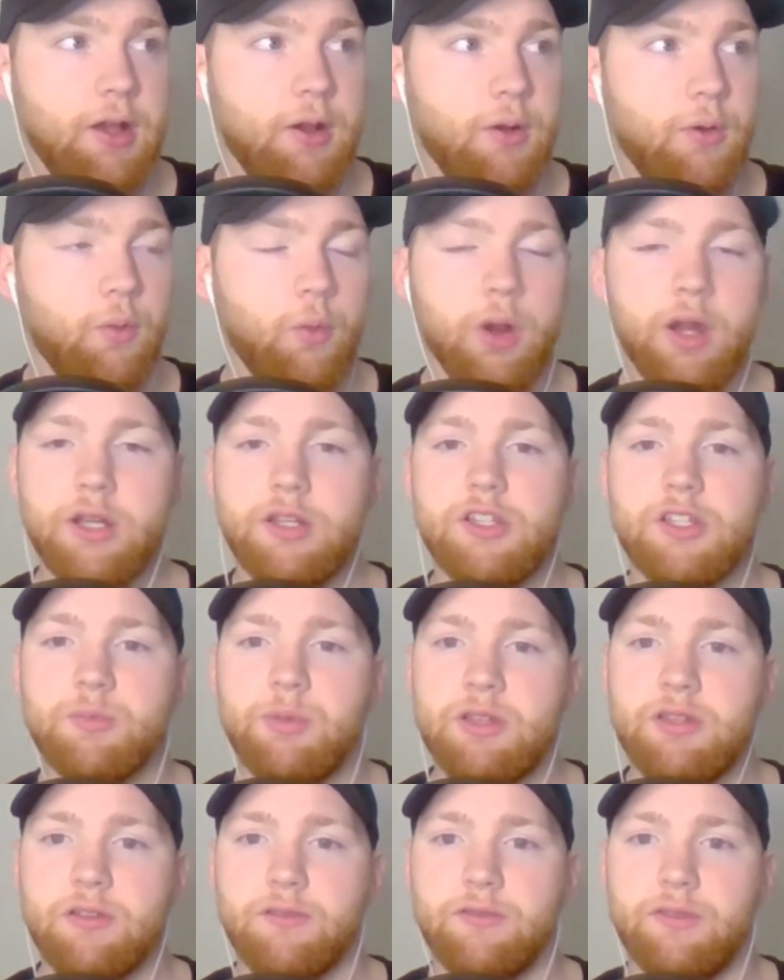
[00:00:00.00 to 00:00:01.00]
Where do you
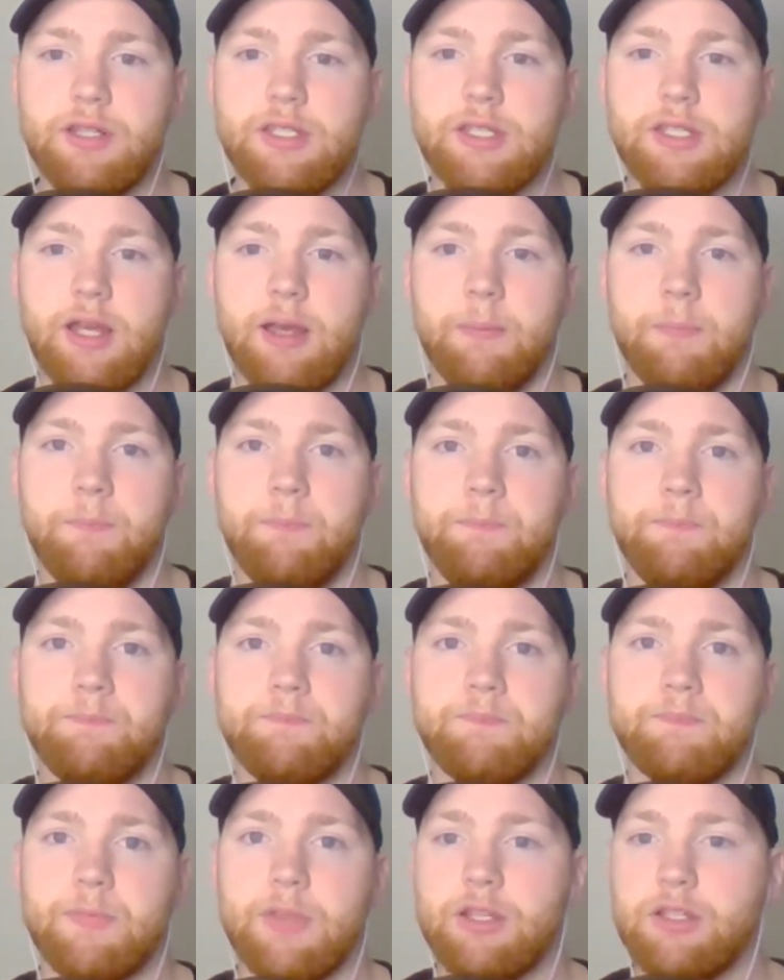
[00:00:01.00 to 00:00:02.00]
spend your free time?
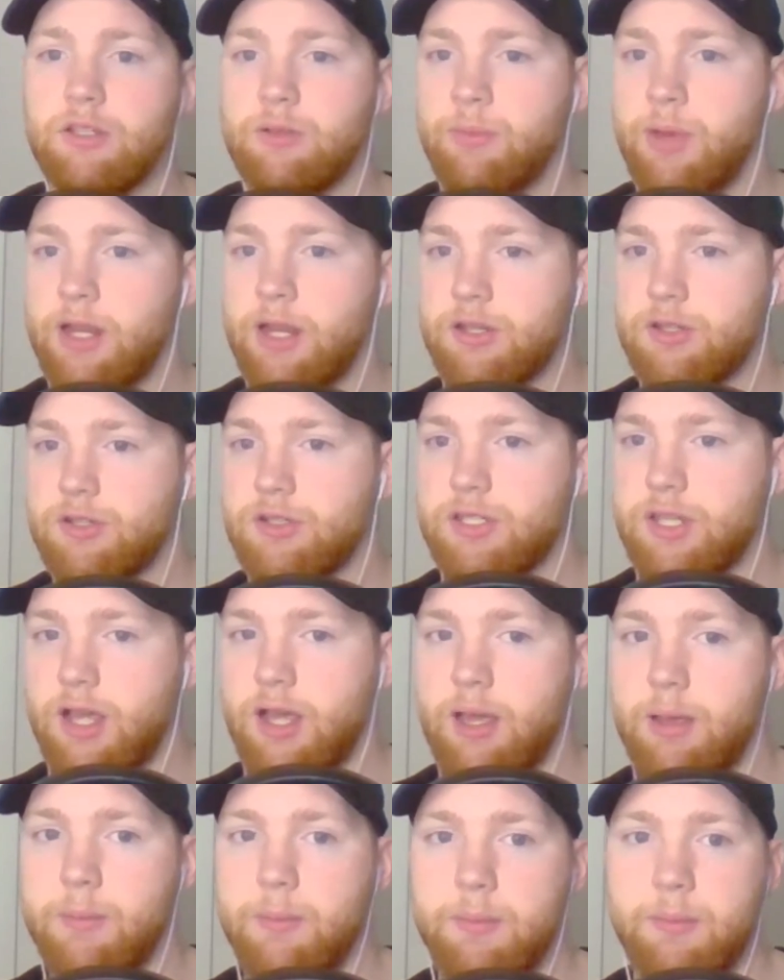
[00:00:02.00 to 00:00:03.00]
Do you manage your
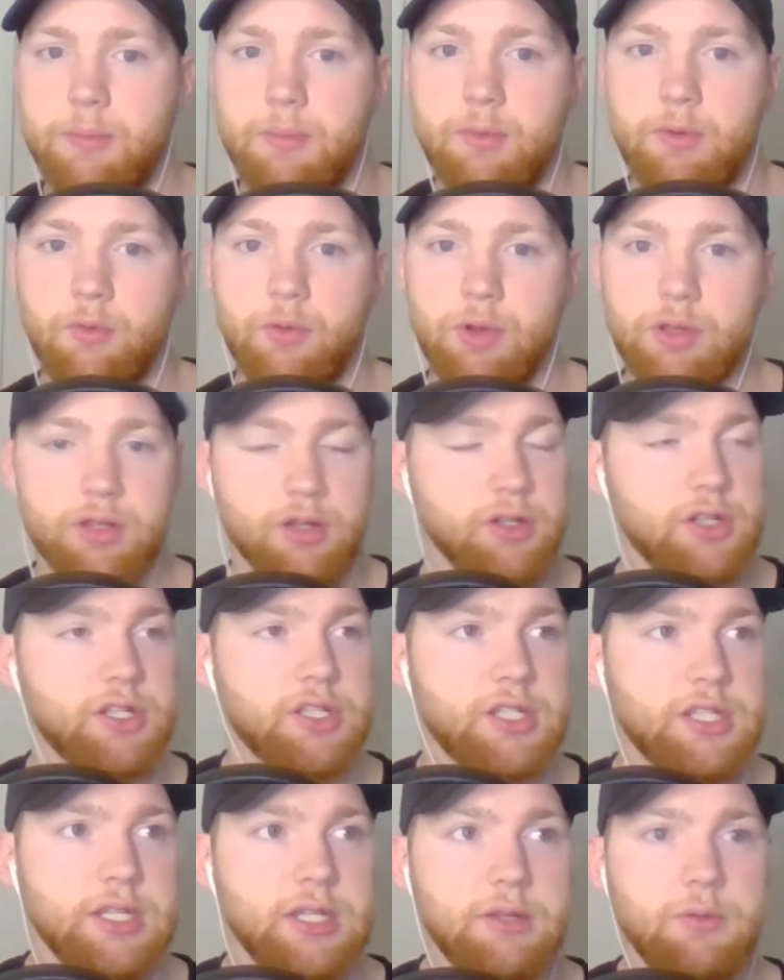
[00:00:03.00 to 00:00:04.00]
time with
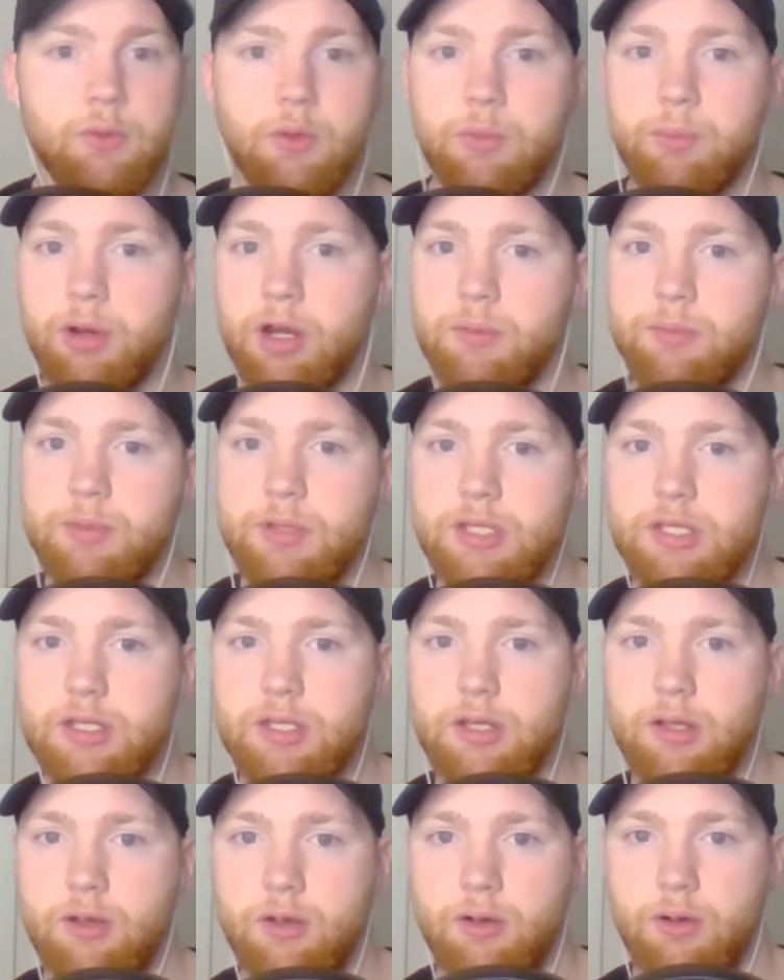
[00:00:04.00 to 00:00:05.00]
urgency, with purpose,
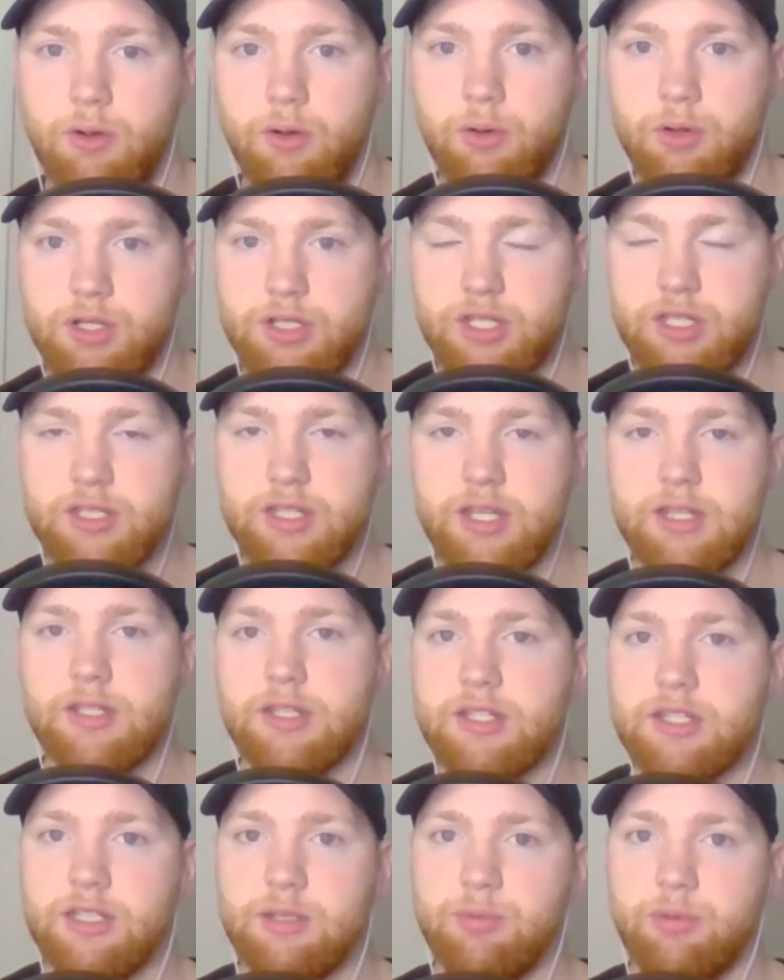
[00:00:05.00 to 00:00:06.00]
or does it tend to
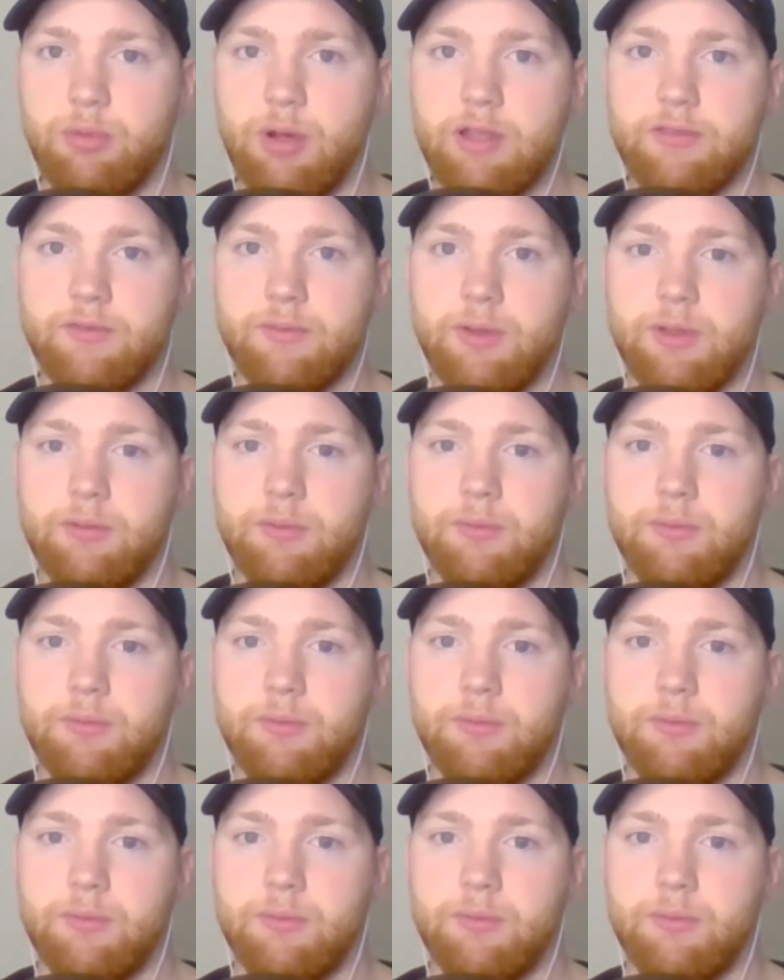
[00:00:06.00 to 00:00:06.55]
slip away from you?